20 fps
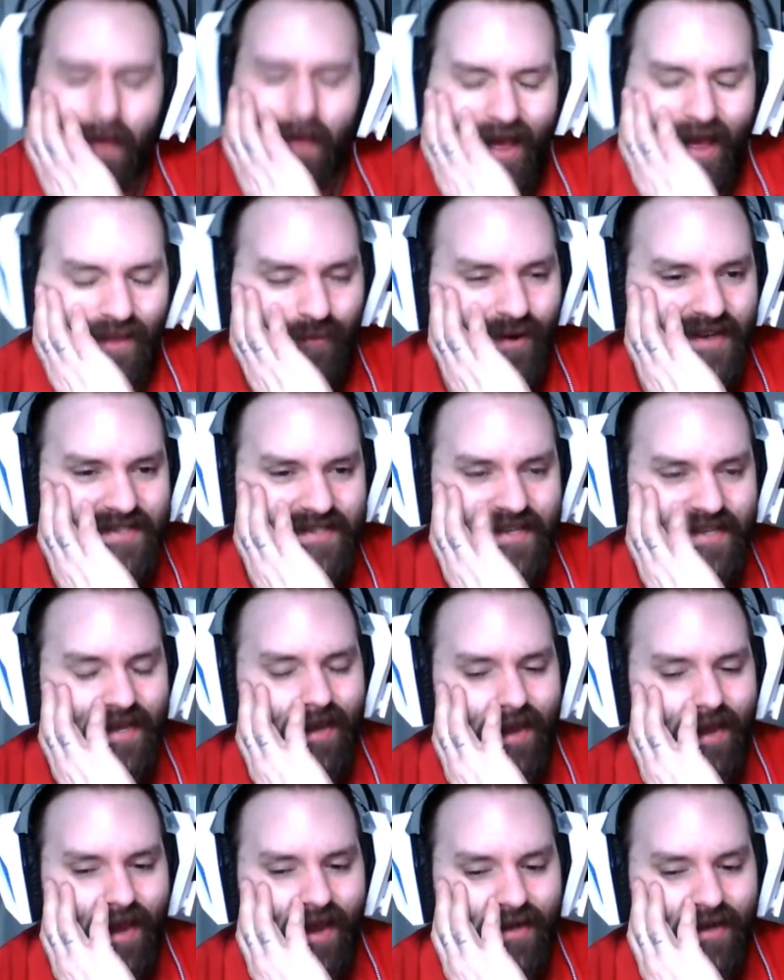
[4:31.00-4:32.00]
As far as
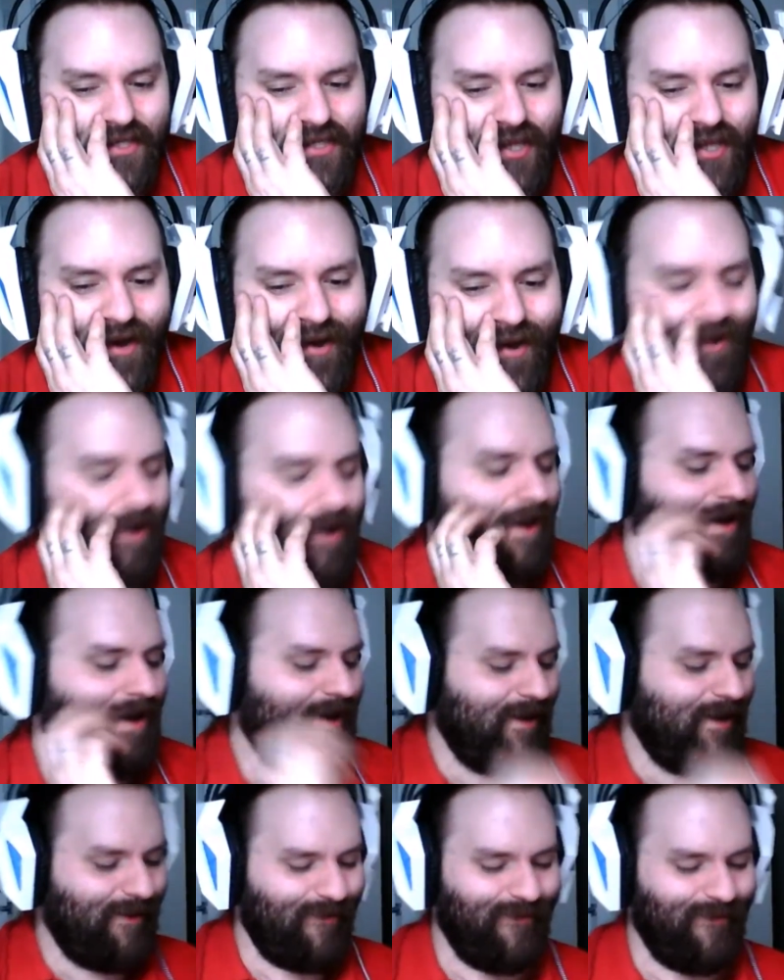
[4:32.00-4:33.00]
the install,
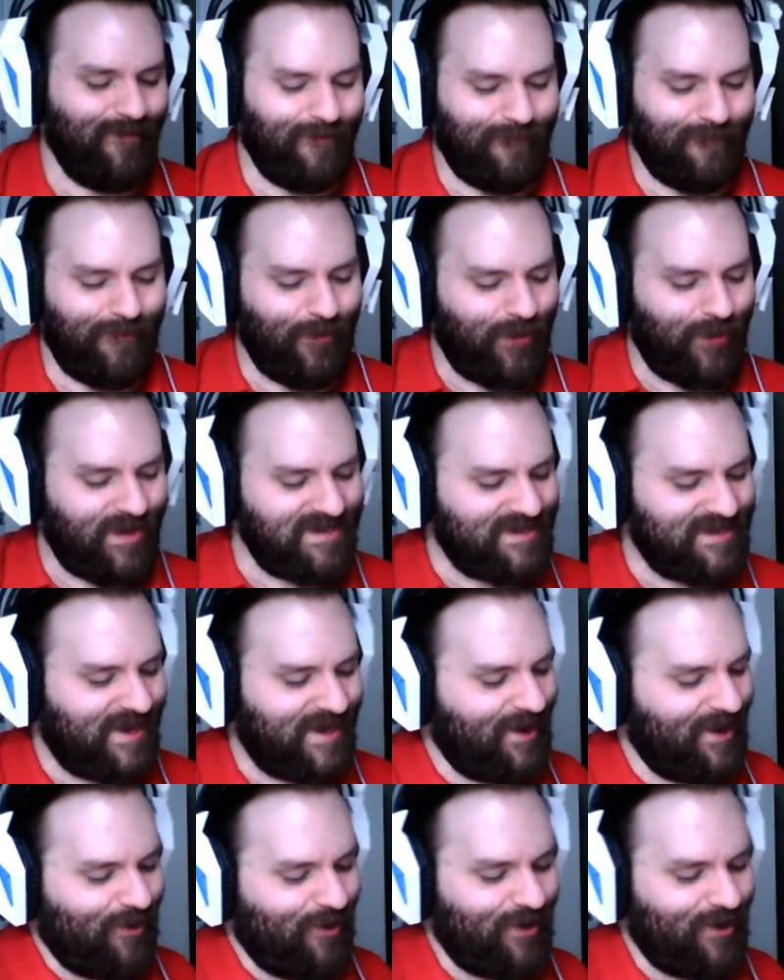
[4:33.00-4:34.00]
a few things that I
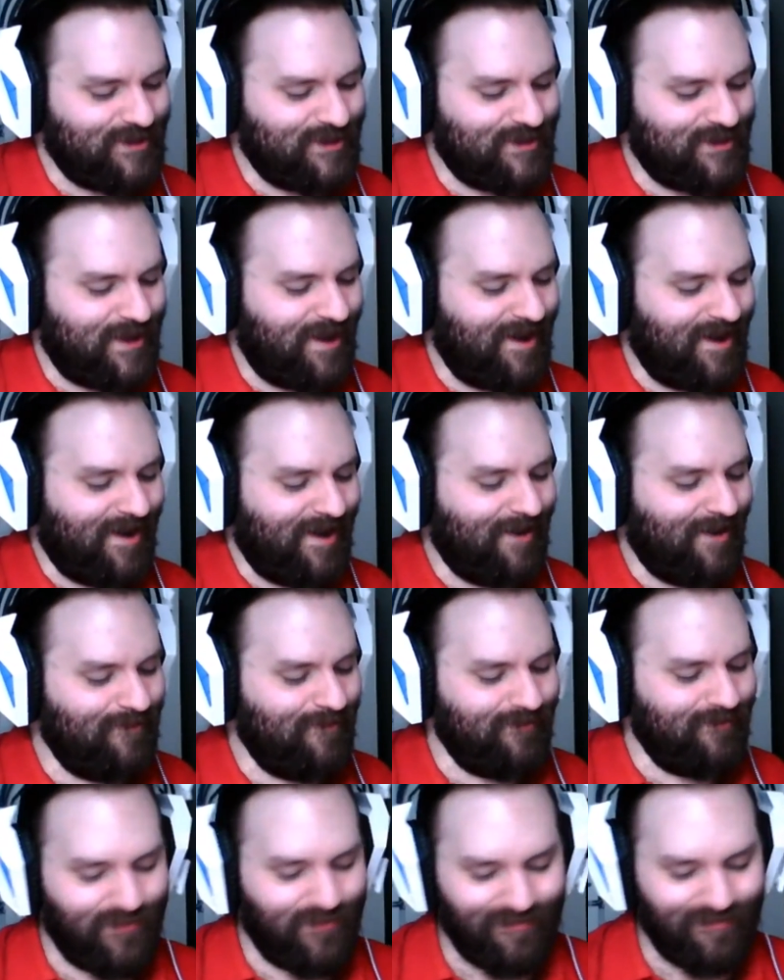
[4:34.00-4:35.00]
noticed.
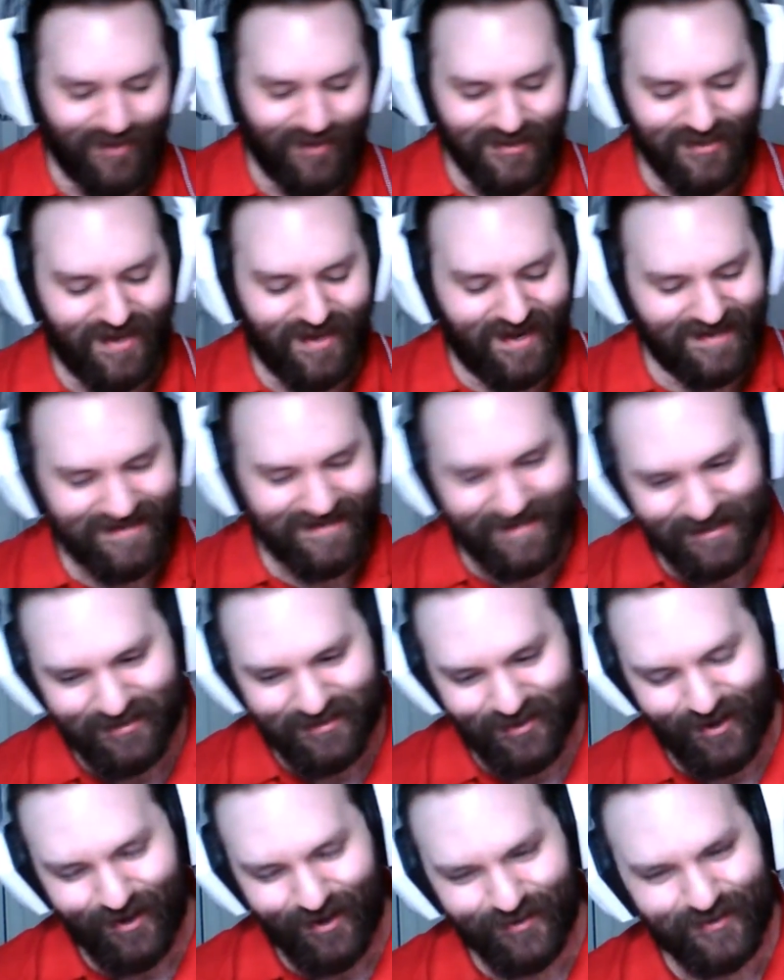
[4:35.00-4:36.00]
Most Linux
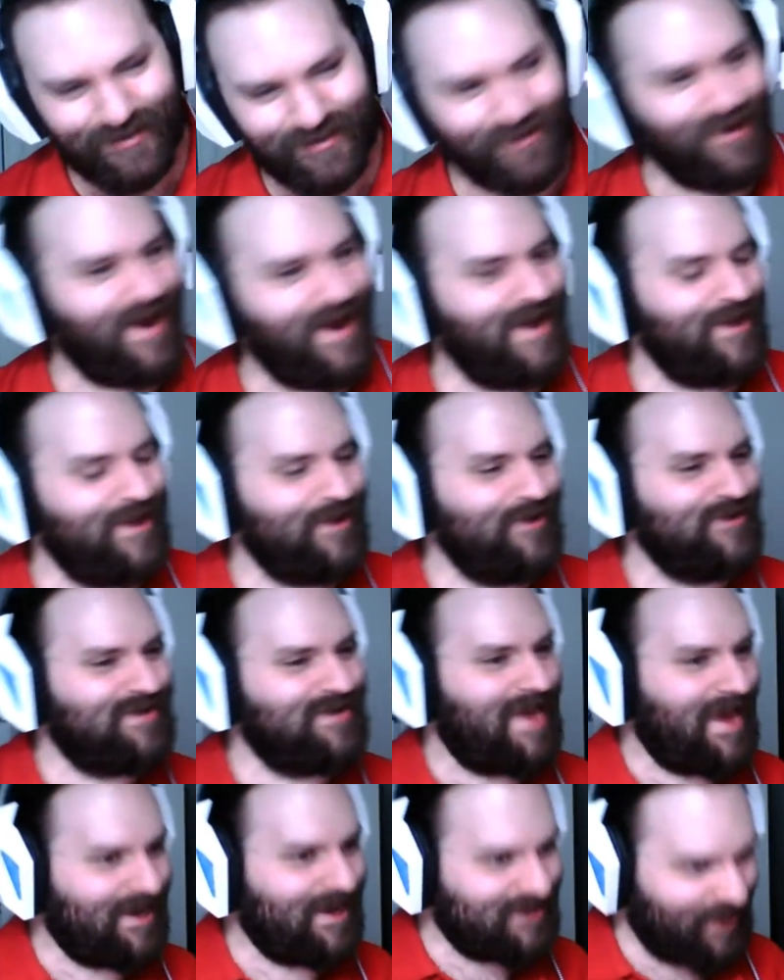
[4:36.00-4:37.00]
distros do not use
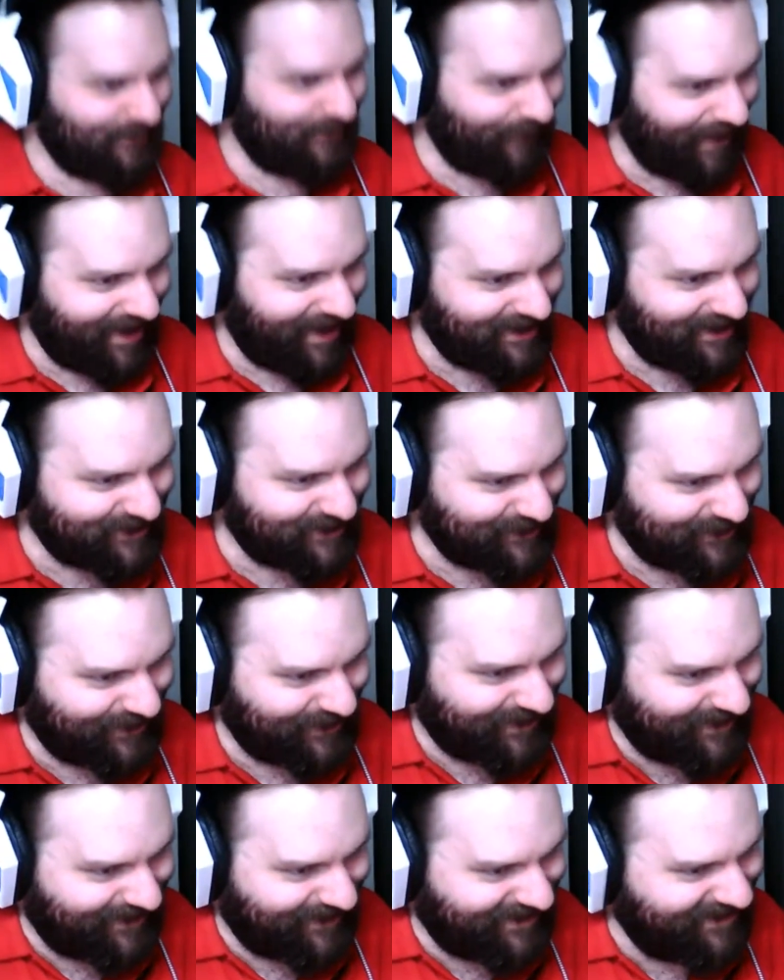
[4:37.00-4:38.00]
XFS
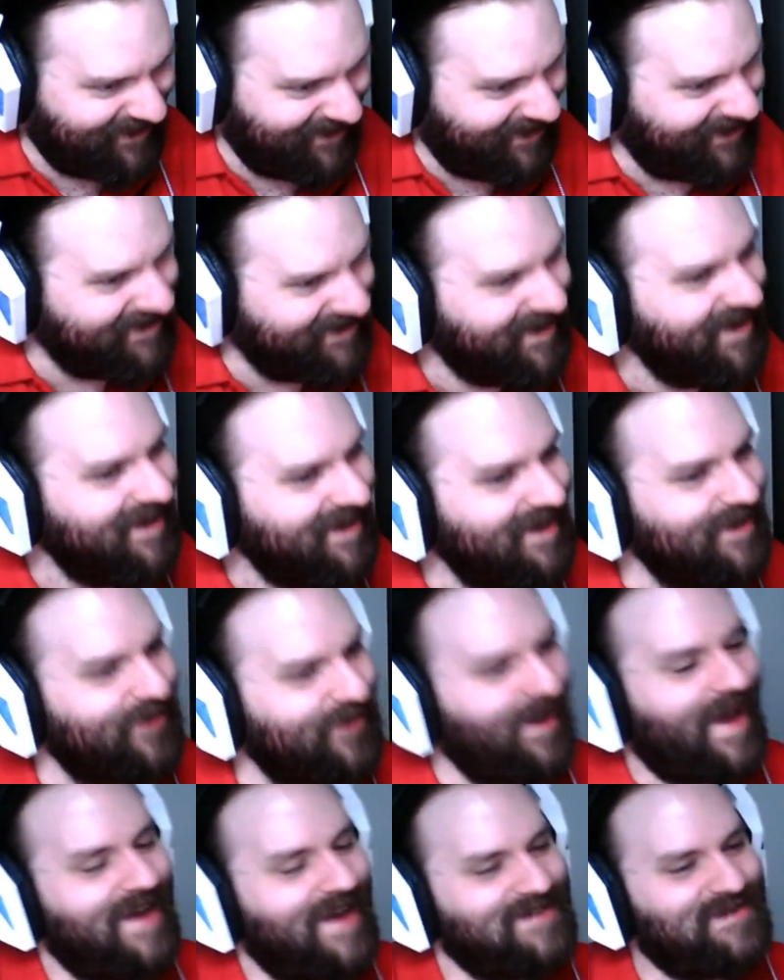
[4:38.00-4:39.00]

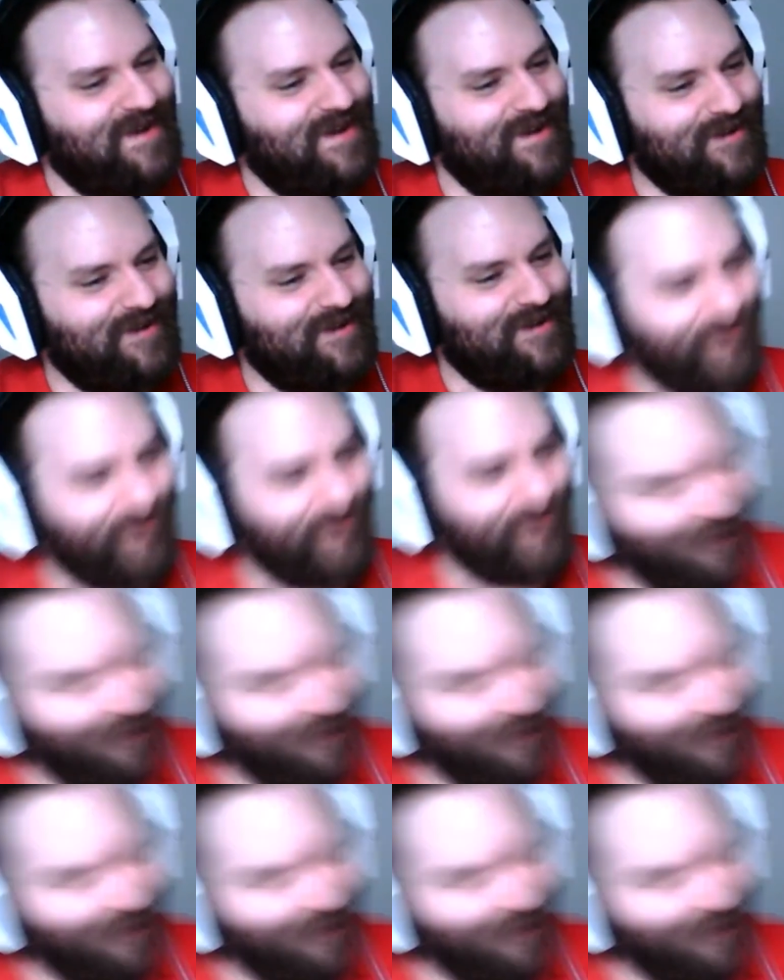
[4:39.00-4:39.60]
as their default